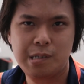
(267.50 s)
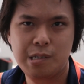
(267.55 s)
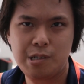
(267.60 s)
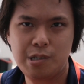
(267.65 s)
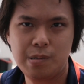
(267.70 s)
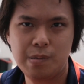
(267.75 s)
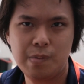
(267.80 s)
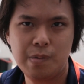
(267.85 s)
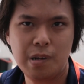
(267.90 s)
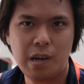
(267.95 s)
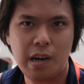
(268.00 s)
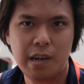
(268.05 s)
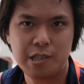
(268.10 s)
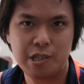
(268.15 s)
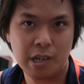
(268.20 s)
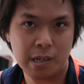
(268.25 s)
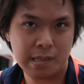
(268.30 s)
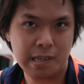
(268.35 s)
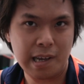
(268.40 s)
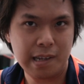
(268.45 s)
his
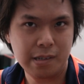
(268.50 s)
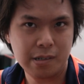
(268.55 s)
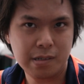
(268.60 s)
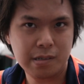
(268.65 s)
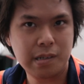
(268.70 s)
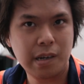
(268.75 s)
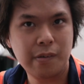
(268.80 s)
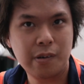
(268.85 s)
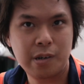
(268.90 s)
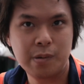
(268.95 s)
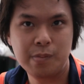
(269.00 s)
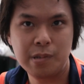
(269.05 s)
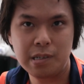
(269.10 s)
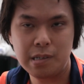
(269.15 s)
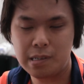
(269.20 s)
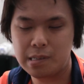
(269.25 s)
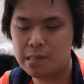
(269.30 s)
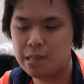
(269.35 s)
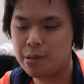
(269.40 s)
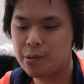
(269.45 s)
Chuck Taylors that were
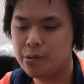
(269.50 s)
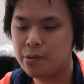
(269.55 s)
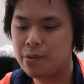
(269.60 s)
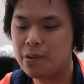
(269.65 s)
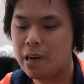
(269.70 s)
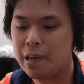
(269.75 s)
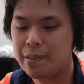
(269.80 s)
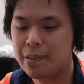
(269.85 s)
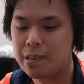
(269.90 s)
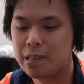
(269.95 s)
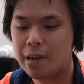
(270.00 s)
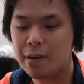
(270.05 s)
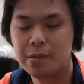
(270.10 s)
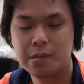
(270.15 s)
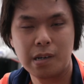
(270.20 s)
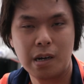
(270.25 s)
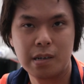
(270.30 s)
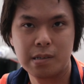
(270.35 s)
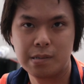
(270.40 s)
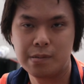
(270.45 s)
completely see-through. I think
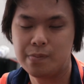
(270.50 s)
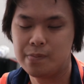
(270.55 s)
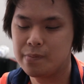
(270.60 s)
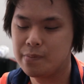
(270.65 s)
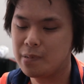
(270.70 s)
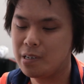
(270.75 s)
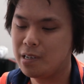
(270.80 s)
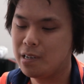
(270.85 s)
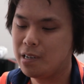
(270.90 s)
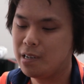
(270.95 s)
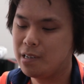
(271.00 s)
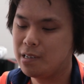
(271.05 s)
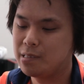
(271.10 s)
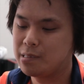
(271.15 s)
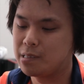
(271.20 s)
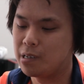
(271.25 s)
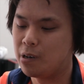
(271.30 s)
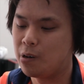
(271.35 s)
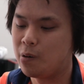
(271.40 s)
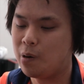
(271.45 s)
that was awesome.
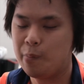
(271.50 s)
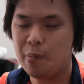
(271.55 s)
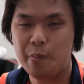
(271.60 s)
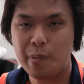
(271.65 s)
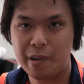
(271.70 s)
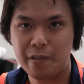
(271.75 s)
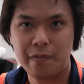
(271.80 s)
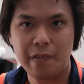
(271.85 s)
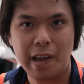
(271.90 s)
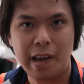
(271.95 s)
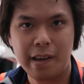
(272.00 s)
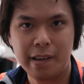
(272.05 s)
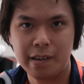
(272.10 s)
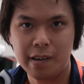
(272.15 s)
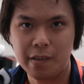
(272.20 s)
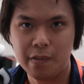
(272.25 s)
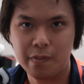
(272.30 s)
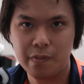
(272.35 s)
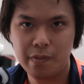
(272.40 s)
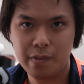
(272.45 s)
So I'm a big
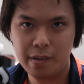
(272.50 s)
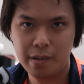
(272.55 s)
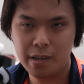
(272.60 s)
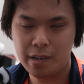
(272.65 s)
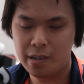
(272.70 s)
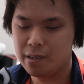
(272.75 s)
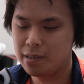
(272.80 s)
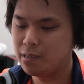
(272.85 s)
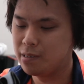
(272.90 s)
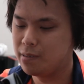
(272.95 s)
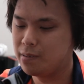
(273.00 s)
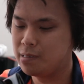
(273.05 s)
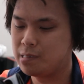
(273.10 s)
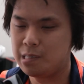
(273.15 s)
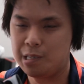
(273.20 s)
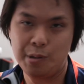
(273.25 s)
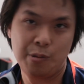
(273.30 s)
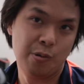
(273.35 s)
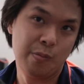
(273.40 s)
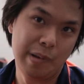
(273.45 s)
fan of
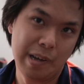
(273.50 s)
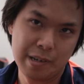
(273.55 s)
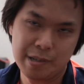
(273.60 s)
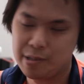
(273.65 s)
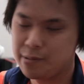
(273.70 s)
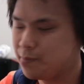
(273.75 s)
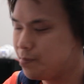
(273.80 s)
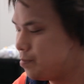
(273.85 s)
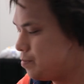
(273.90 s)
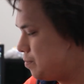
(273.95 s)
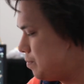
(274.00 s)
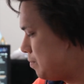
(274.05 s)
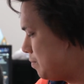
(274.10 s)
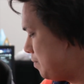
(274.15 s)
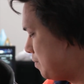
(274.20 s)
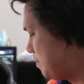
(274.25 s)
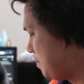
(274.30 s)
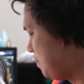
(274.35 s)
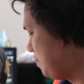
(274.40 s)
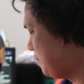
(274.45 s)
see-through mesh.
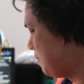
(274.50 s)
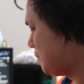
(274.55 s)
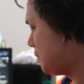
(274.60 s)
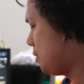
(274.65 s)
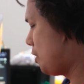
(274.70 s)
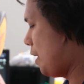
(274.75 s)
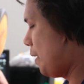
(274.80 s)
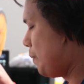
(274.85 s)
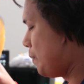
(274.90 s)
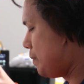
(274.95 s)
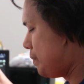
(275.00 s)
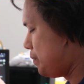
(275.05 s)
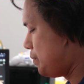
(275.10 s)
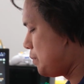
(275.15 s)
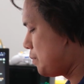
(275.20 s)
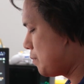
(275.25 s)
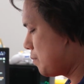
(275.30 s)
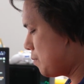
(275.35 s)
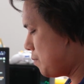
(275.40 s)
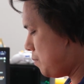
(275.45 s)
Okay,
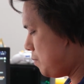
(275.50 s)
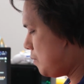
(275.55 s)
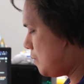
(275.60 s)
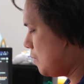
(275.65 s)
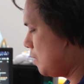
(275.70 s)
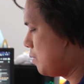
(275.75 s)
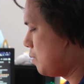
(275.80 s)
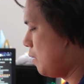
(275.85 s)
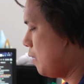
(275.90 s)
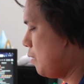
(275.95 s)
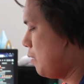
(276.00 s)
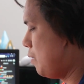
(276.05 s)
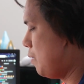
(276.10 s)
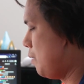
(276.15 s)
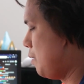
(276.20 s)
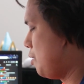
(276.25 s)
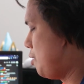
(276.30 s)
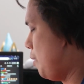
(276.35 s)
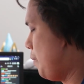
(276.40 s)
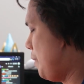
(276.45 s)

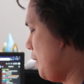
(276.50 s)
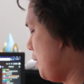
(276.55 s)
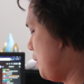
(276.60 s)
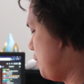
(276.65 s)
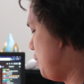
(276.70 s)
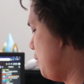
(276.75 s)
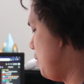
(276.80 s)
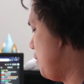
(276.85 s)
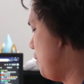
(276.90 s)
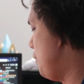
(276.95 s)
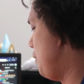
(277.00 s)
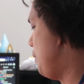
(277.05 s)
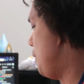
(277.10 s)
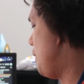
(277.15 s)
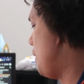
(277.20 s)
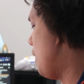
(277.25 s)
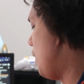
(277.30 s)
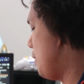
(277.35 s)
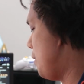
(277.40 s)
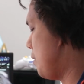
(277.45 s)
so jumping
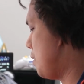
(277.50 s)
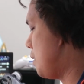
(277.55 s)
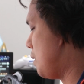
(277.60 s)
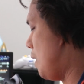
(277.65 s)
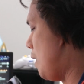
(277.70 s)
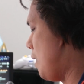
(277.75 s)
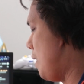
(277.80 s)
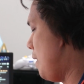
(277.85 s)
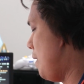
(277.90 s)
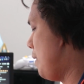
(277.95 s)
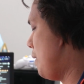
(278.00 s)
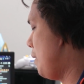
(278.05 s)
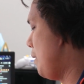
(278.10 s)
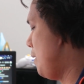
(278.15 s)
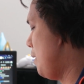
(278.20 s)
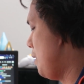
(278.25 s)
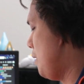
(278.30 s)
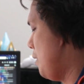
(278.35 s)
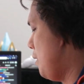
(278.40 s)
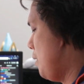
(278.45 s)
to the other side
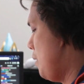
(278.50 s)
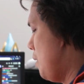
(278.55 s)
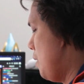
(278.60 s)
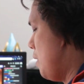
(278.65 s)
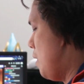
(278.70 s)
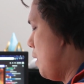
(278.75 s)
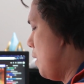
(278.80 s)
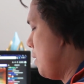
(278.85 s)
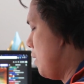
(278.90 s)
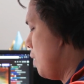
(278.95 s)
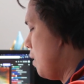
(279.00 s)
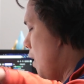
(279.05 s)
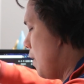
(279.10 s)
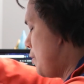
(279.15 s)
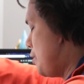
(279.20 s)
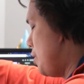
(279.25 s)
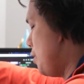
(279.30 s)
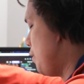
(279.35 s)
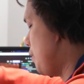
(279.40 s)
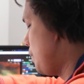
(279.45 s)
on the
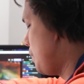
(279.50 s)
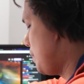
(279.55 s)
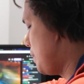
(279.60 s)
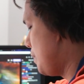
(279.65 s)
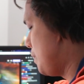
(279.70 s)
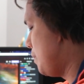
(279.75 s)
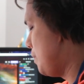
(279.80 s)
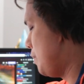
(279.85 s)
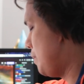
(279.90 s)
left shoe,